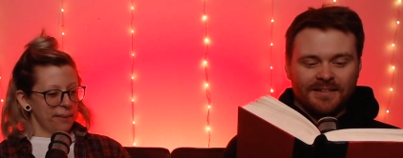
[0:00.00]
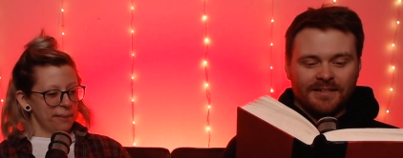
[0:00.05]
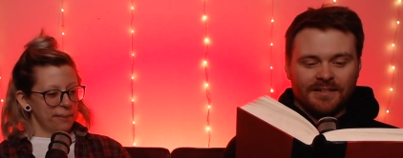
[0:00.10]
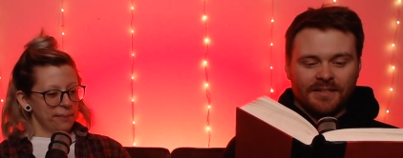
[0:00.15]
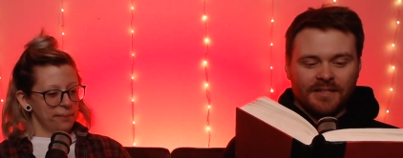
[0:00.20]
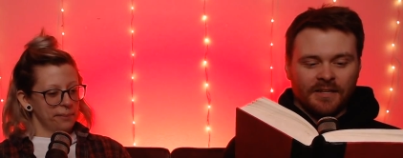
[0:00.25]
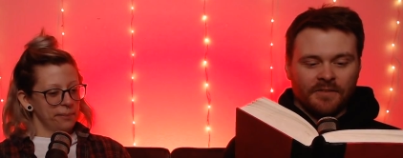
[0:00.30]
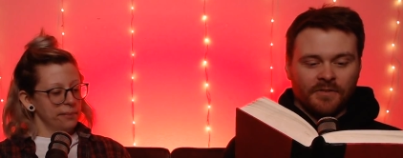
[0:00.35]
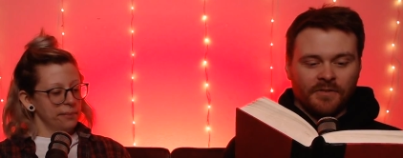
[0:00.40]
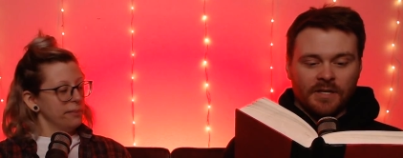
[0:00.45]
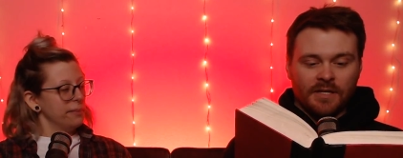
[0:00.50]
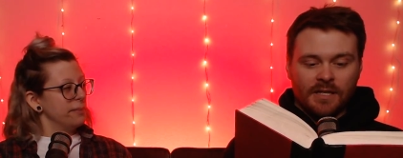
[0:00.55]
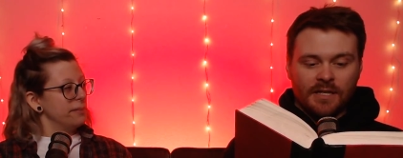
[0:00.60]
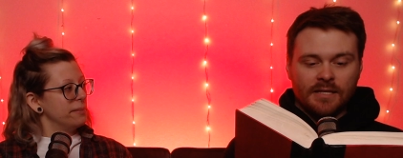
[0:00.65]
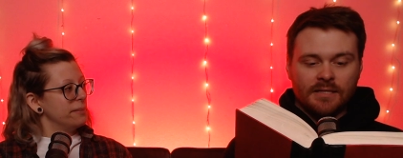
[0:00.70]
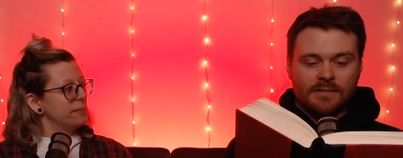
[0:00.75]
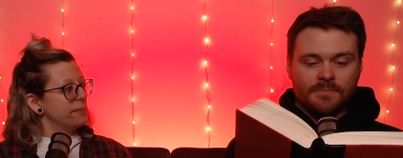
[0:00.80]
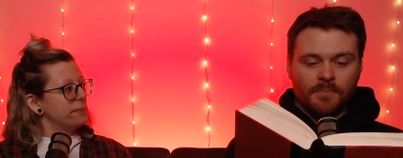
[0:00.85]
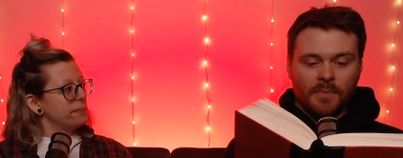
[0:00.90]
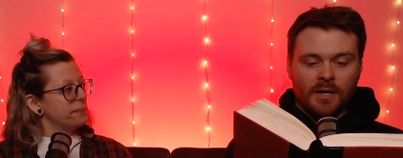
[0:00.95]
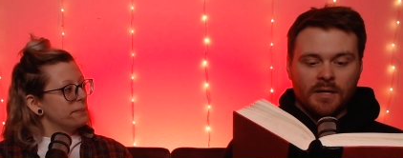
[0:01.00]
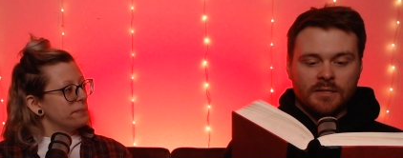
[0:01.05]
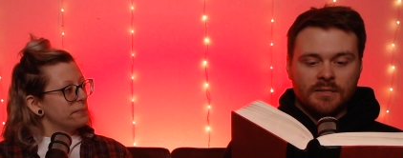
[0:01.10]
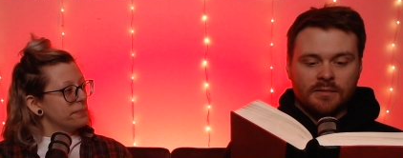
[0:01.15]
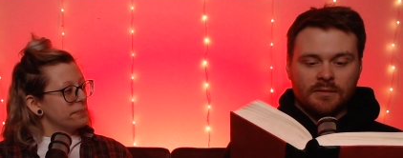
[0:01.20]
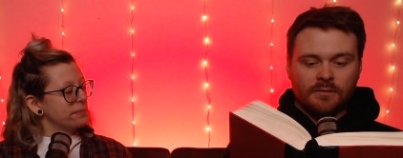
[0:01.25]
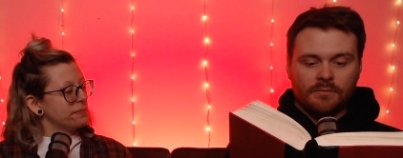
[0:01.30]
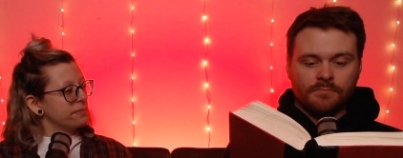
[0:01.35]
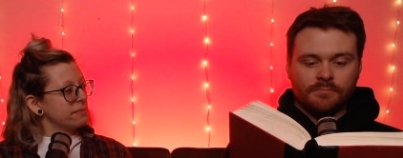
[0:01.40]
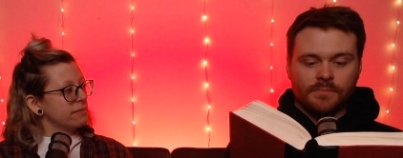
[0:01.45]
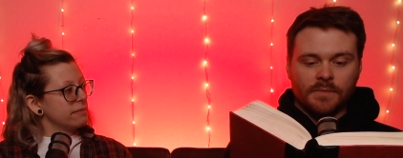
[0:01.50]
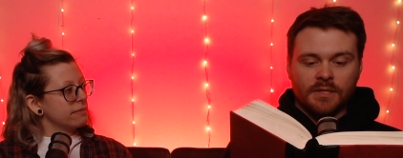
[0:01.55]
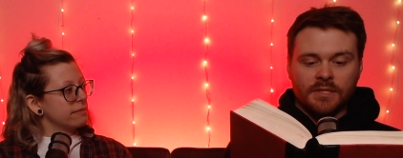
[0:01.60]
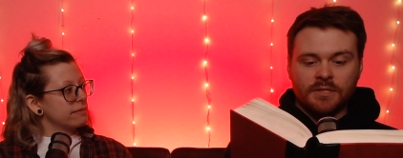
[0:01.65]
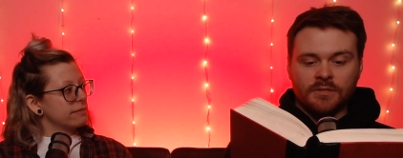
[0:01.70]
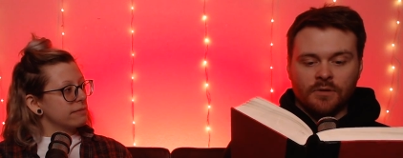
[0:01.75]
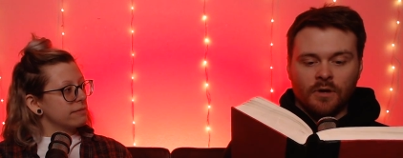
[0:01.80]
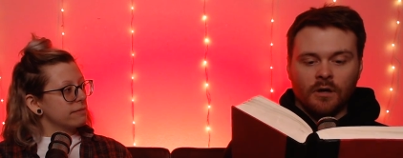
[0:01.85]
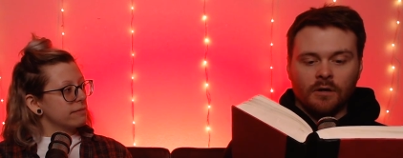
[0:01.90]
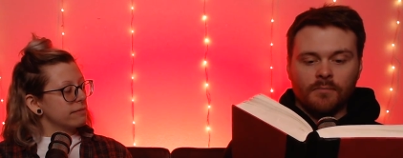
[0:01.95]
Speaker 1: "If he needs must, a
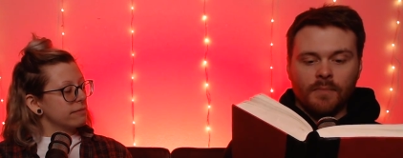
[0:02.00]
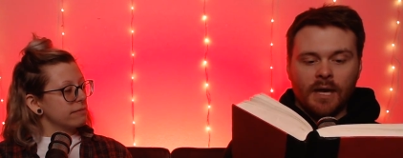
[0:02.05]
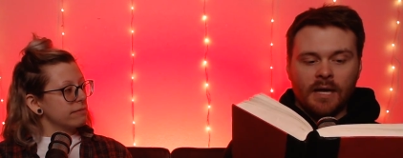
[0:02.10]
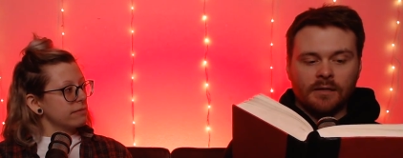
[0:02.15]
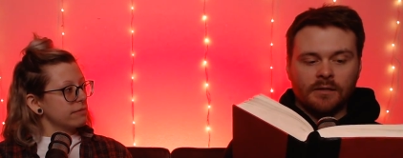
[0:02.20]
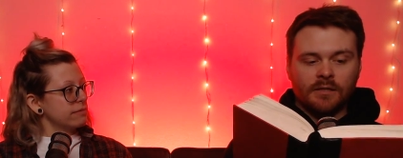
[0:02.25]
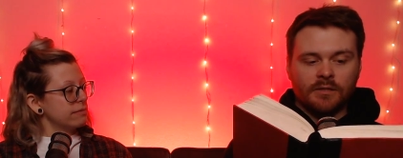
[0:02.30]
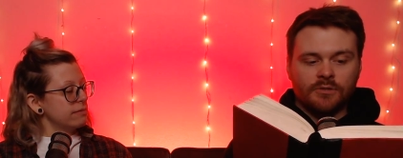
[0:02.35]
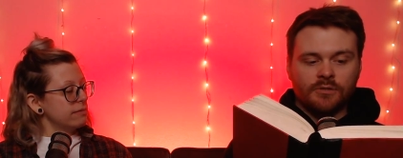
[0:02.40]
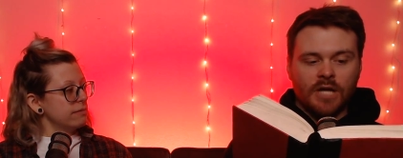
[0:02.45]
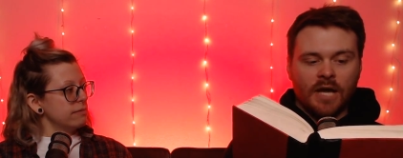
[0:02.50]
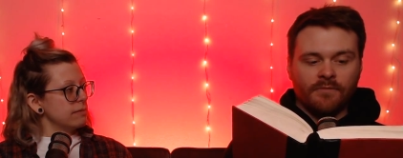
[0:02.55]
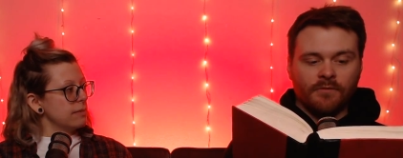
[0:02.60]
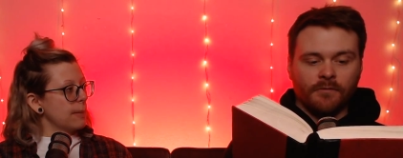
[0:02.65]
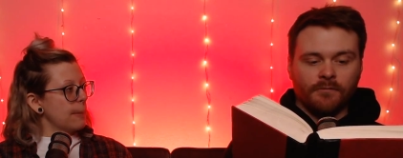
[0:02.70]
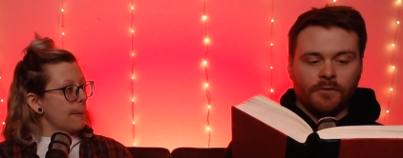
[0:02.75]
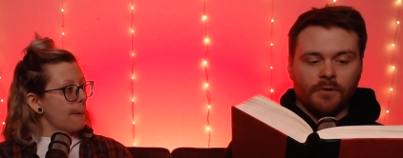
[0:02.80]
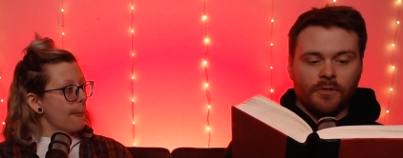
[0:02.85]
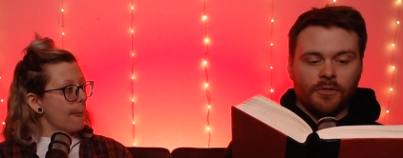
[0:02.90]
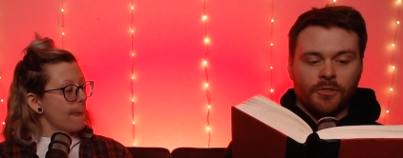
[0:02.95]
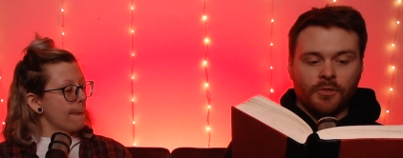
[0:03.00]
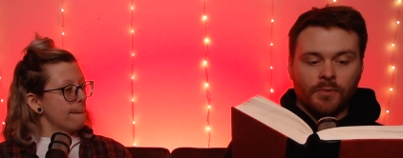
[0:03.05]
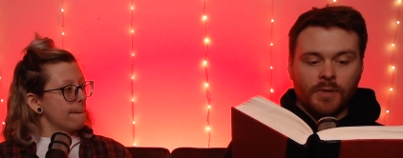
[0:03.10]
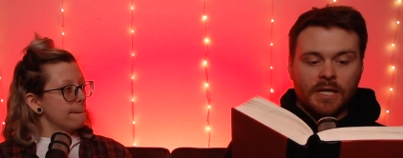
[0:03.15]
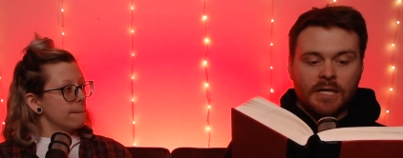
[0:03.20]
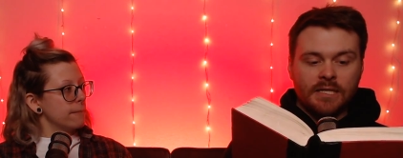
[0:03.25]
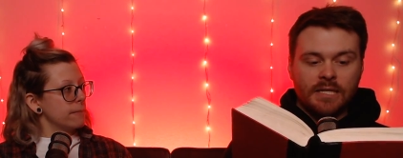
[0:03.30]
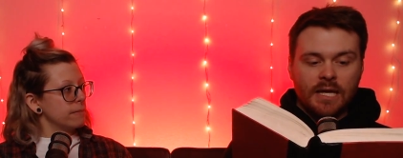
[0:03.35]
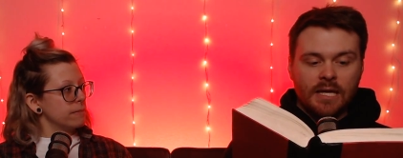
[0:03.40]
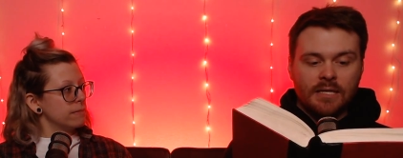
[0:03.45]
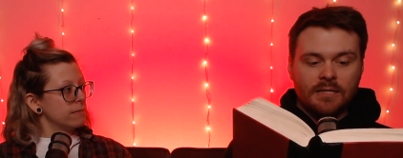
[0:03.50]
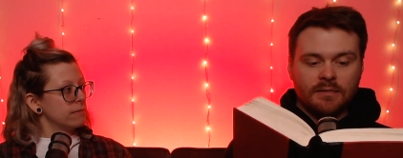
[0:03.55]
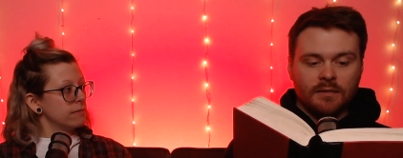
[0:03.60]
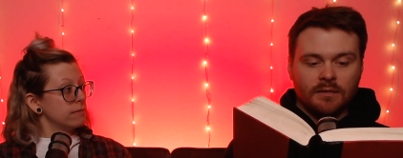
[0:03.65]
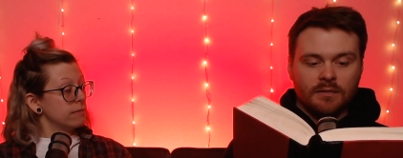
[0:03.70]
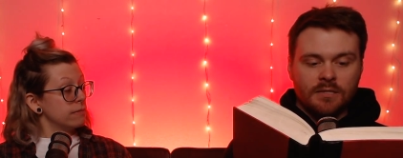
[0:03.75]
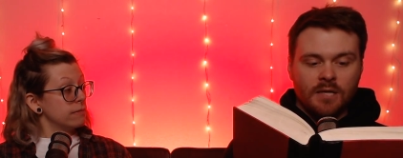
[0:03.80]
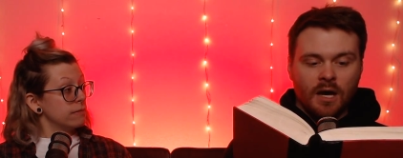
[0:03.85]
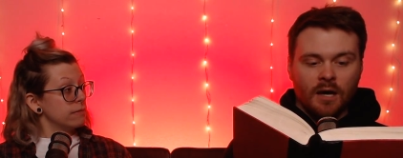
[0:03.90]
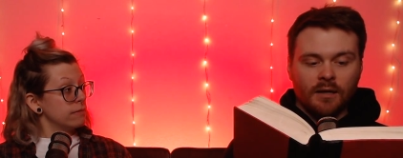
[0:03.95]
strong man can travel for 3 days
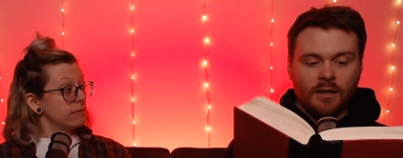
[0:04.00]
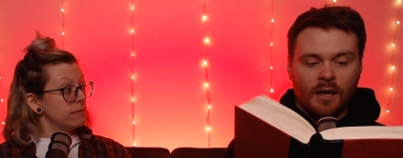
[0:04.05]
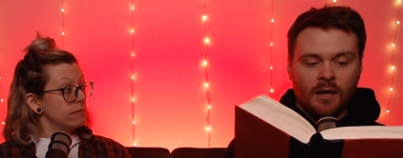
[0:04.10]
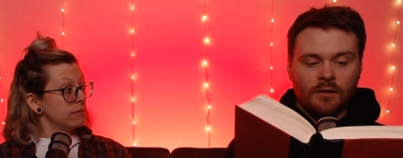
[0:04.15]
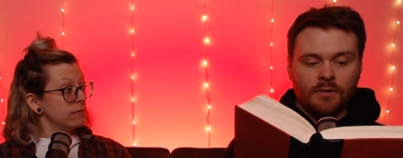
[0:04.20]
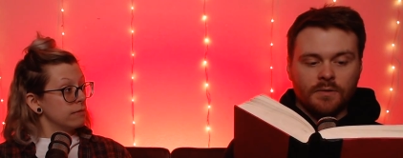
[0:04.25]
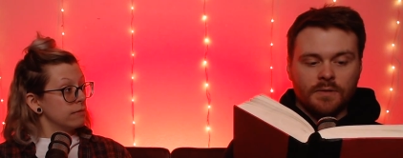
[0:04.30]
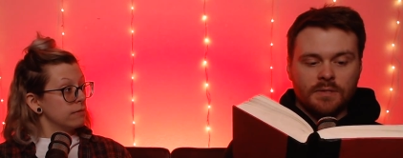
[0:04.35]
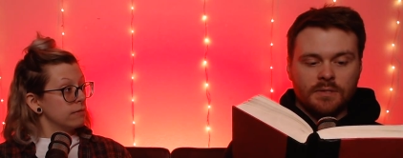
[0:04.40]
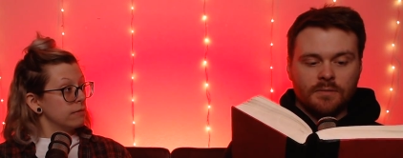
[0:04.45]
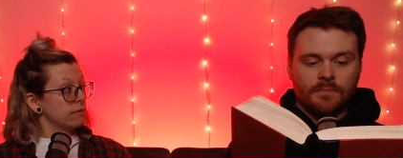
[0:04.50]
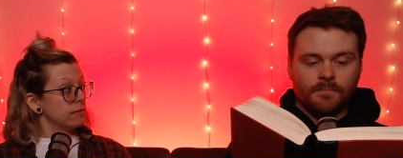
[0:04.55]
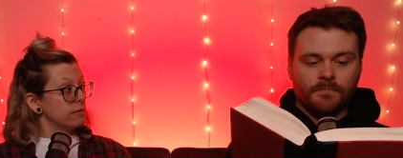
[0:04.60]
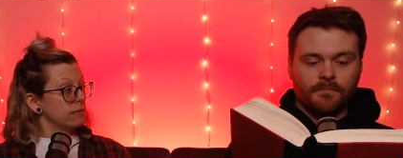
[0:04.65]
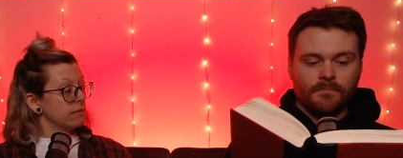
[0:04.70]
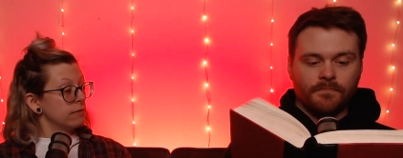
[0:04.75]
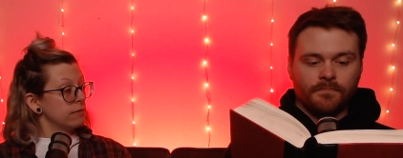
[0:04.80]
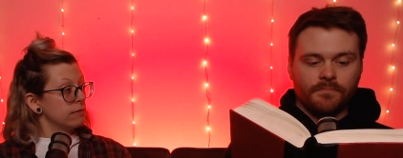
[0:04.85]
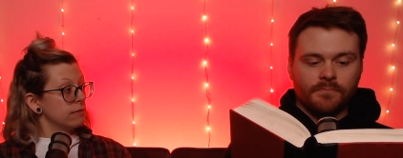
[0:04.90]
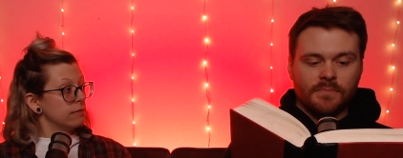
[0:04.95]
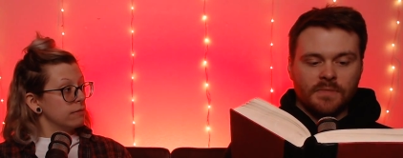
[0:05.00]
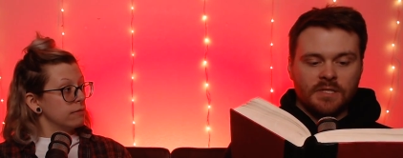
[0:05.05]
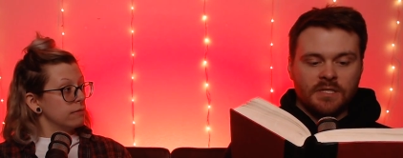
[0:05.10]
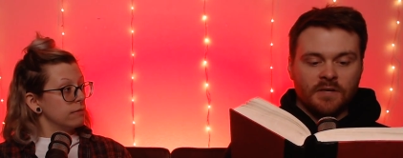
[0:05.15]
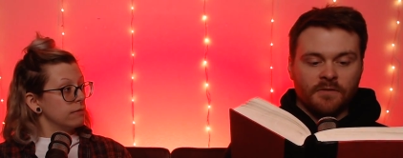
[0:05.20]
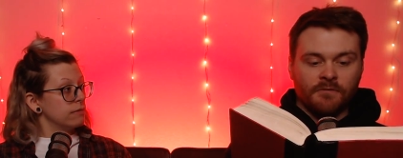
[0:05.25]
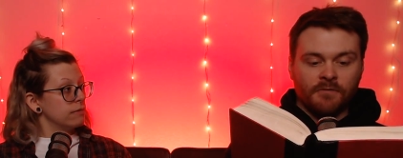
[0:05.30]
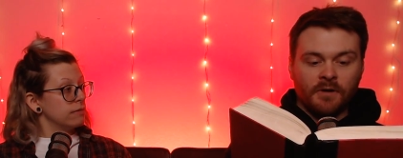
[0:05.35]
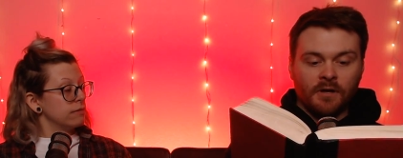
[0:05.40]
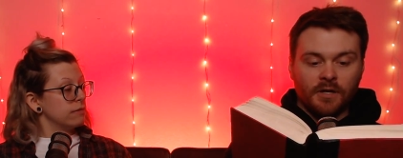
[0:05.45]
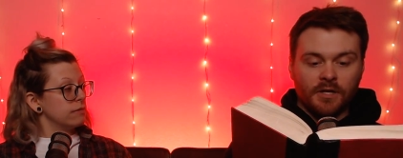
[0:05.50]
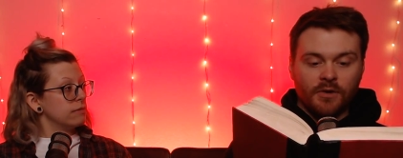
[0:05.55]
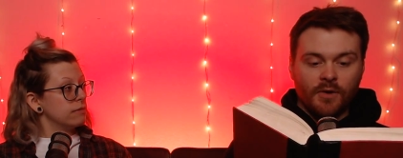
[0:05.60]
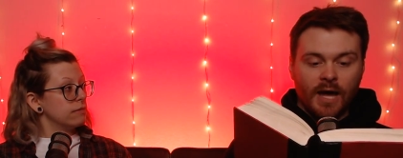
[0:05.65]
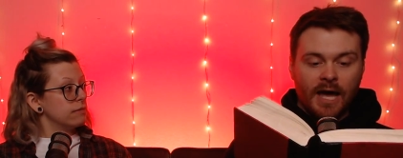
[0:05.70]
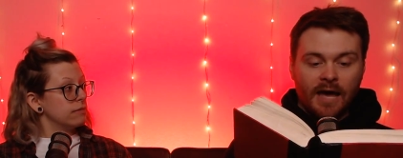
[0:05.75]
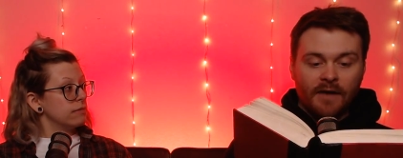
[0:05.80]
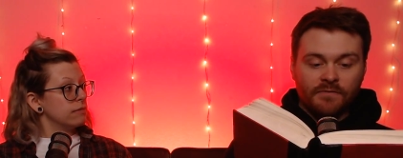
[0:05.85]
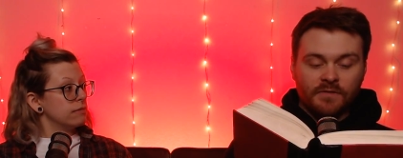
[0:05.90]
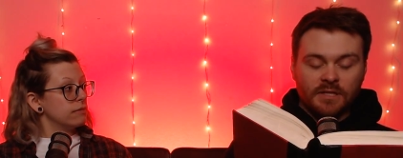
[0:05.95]
on naught else. Saphira, you
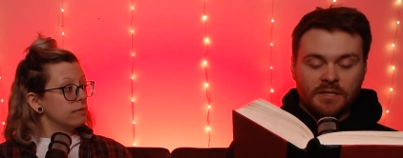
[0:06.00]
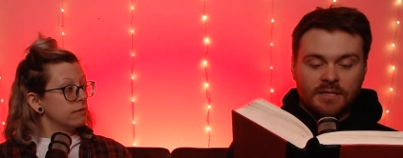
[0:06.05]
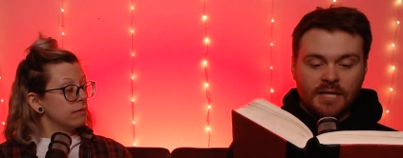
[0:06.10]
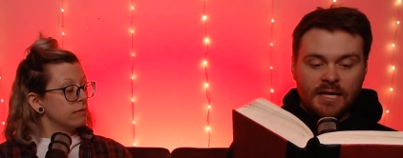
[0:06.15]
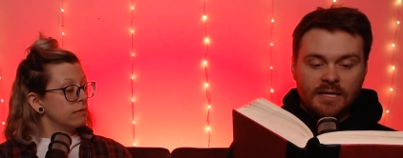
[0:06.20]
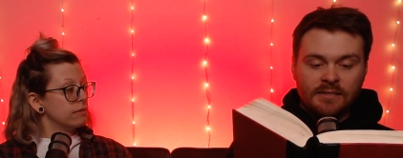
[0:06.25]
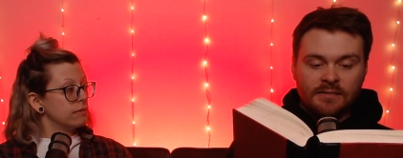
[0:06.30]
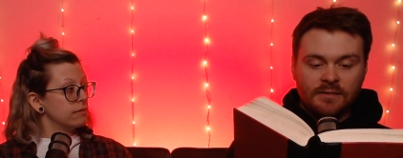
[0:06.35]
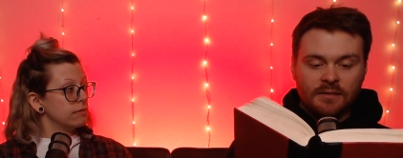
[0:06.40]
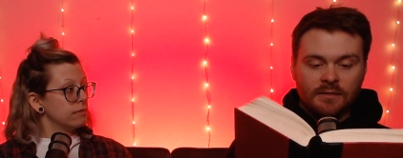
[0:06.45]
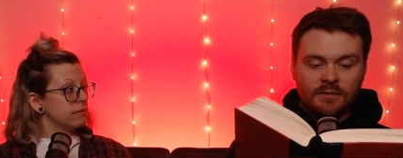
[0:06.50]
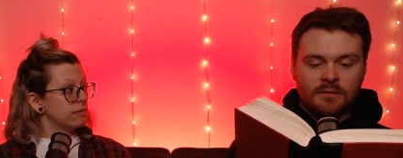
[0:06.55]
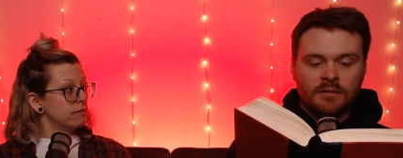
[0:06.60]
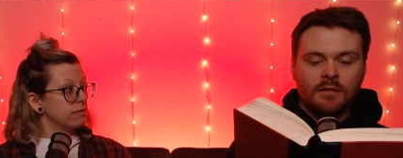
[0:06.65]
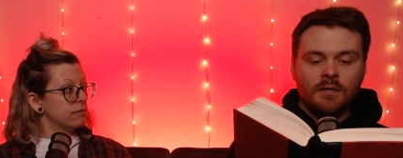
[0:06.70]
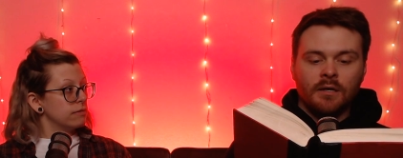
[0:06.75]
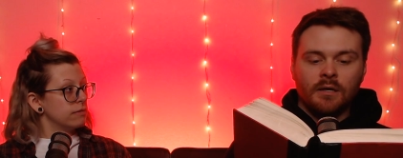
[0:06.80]
have to taste this."